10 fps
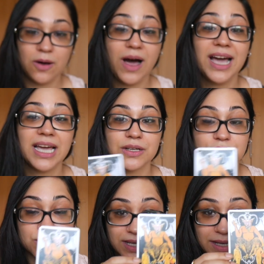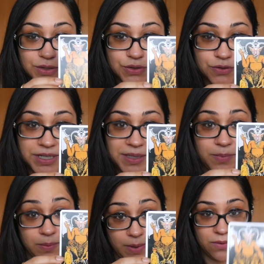Now, I actually had a
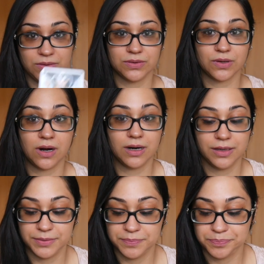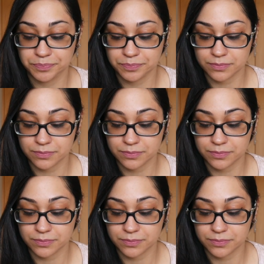dream about this card.